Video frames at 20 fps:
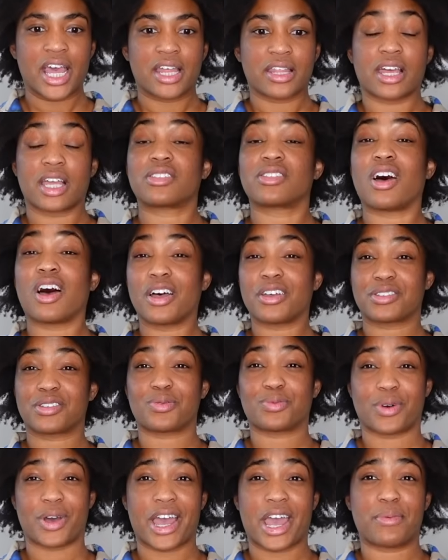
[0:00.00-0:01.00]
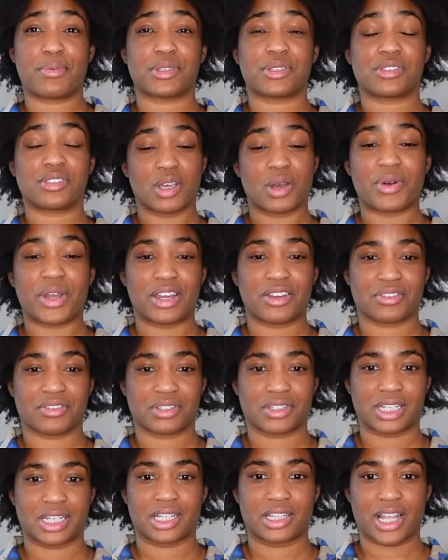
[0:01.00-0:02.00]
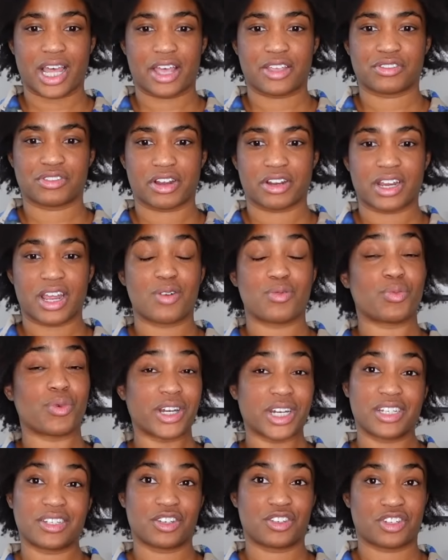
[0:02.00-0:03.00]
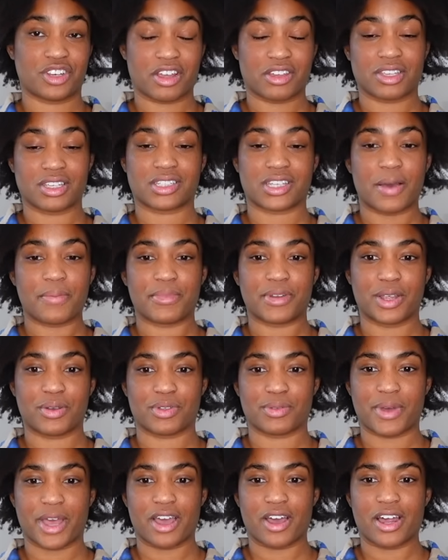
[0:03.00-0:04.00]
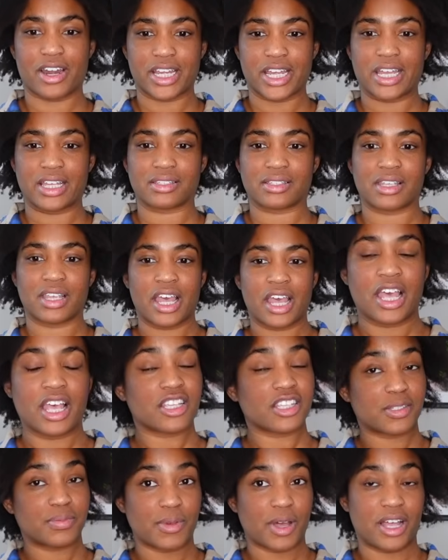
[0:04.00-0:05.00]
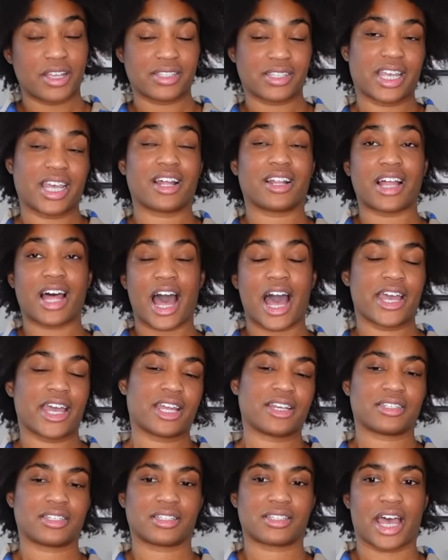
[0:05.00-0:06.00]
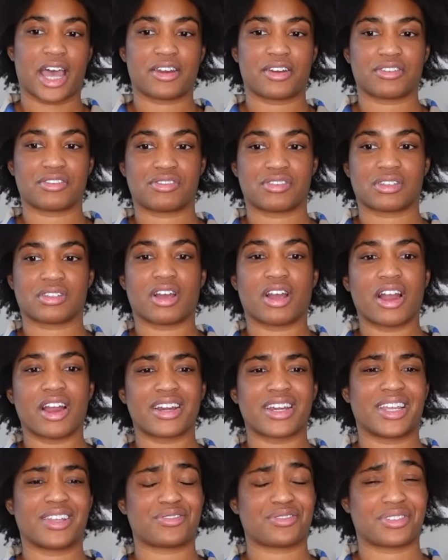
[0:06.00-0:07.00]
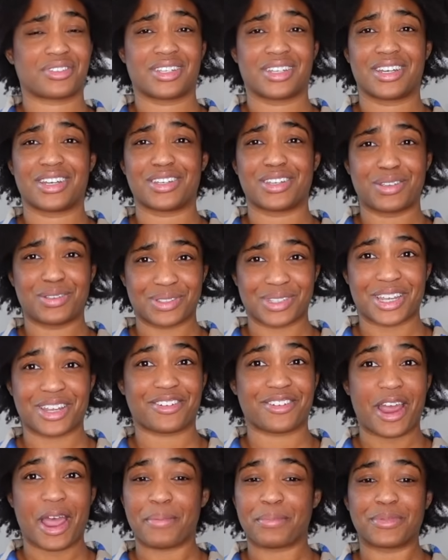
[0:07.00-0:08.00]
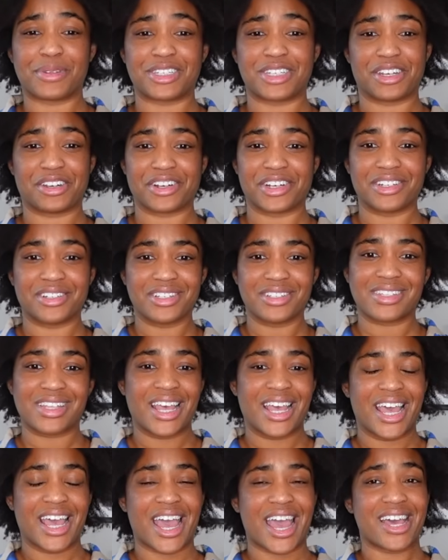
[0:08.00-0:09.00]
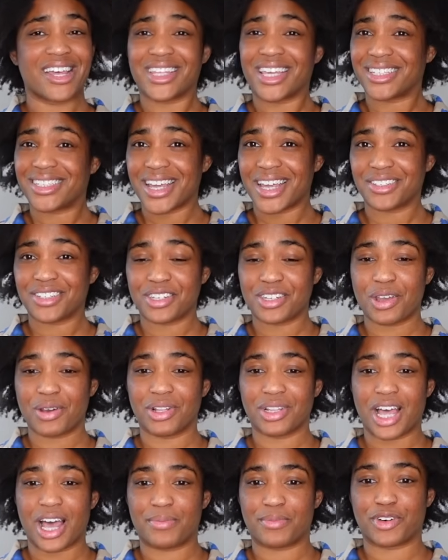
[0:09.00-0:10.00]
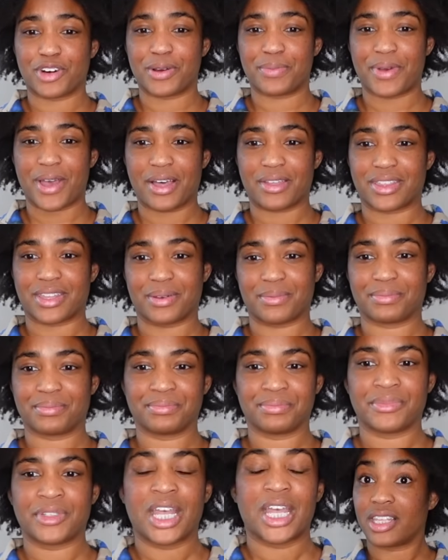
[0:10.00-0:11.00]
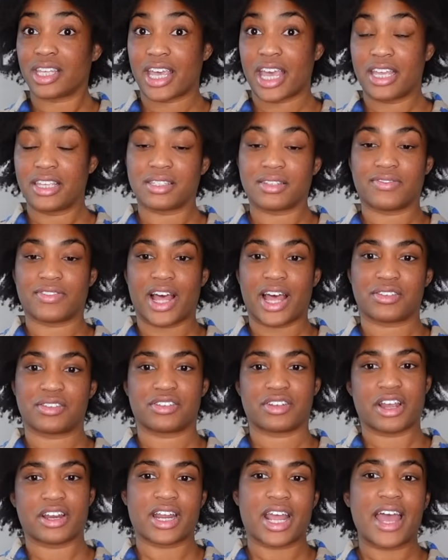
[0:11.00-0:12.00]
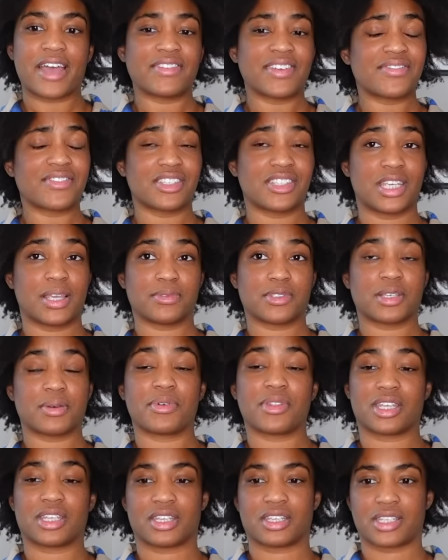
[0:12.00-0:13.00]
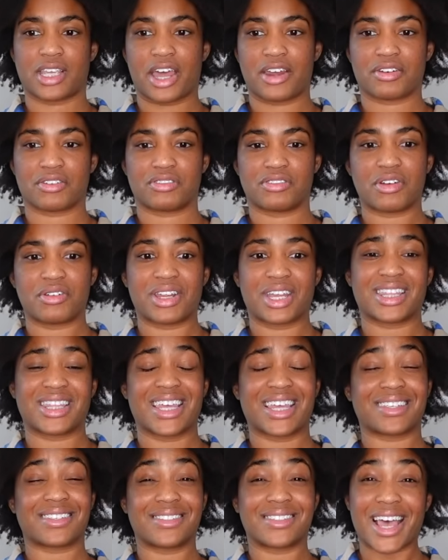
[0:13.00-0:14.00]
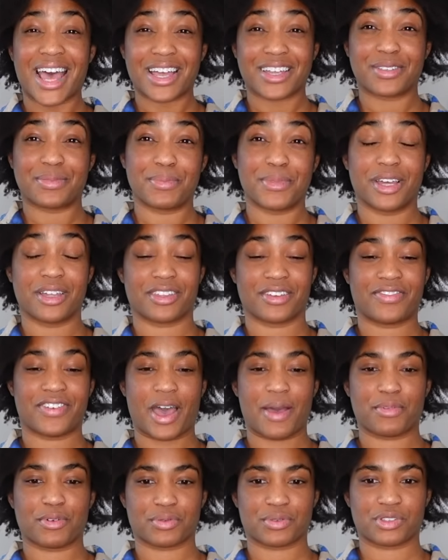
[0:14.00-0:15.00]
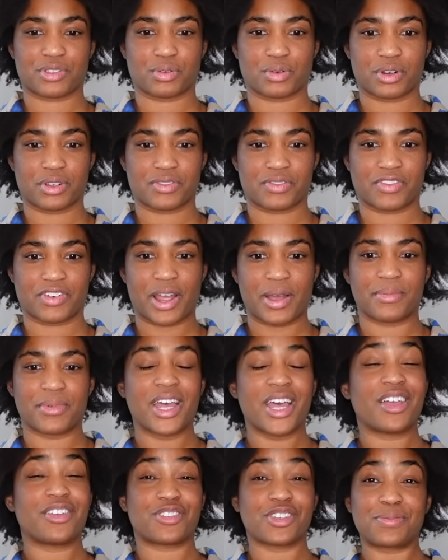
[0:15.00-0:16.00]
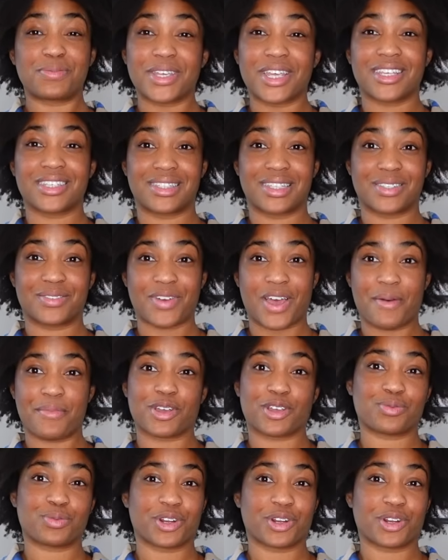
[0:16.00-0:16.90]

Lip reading: That's also why I was so interested in Last Yarn and wanted to share this company with my audience. Small-scale, high-end designers just aren't interested in using crap materials, and they tend to know a lot more about them. In the case of Last Yarn, I've even seen some of the designers noting the exact mill the fabric was sourced from, just because these fabrics